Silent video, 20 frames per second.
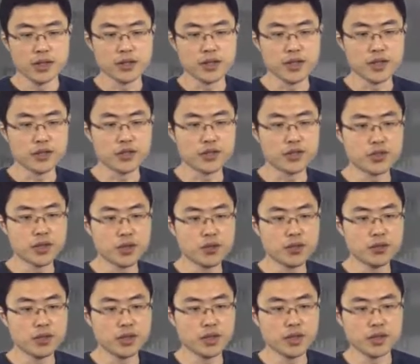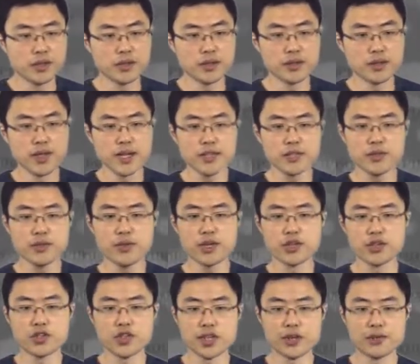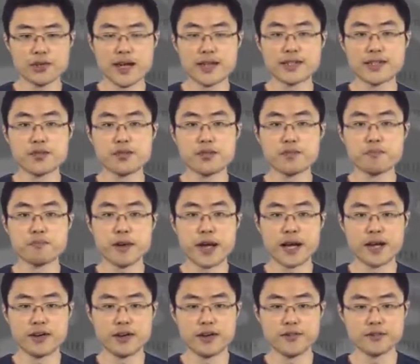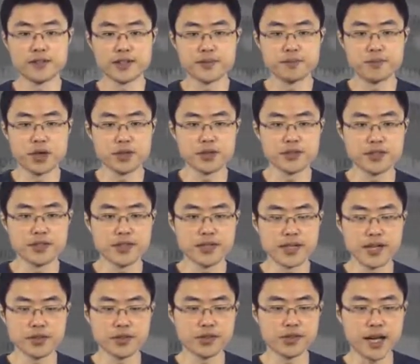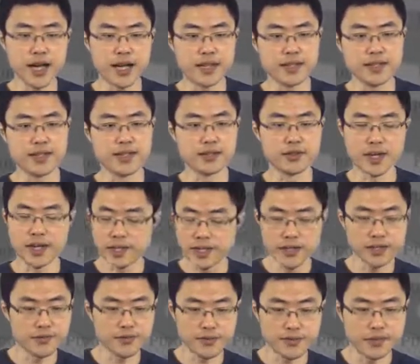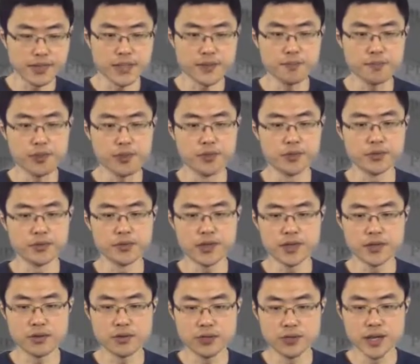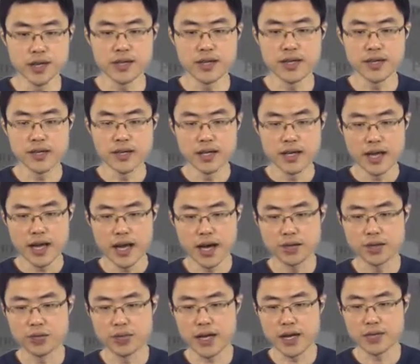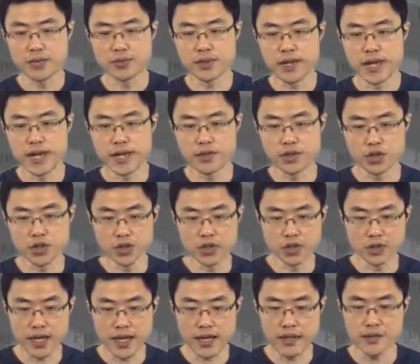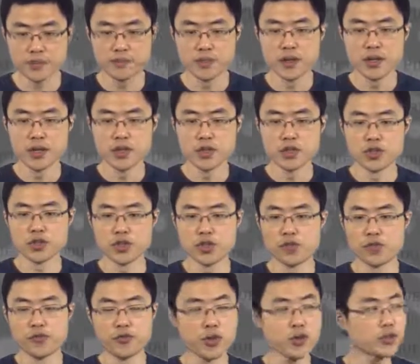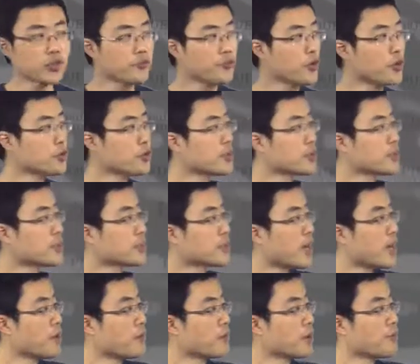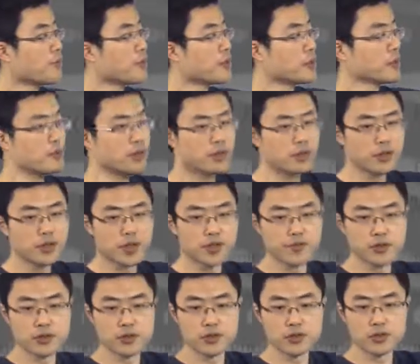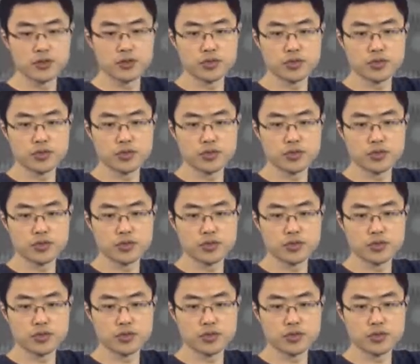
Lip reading: Okay, so let's look at the generalization bound of this model selection idea. The idea is very simple. So let's look at how do we actually execute that. So first of all, you start with you have a